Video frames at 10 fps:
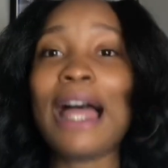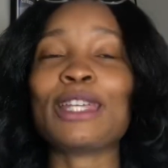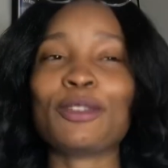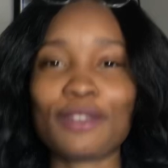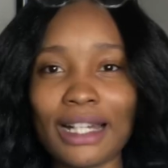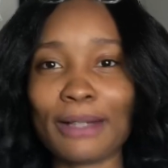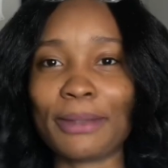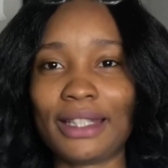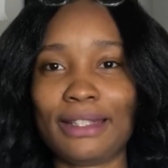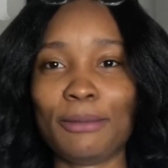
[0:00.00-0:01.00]
You've got to be
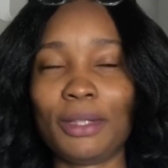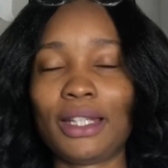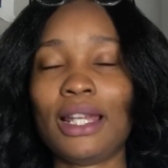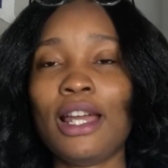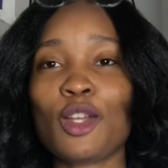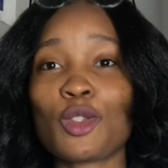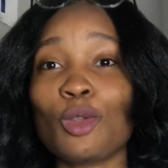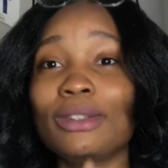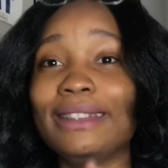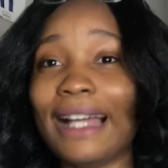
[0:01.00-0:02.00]
kidding me.
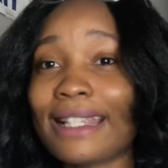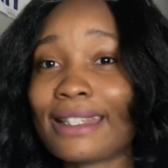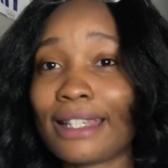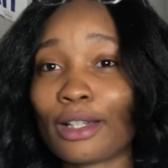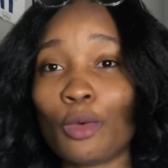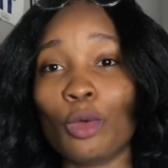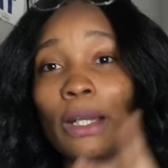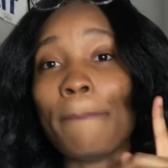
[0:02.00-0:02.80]
So that's the second one.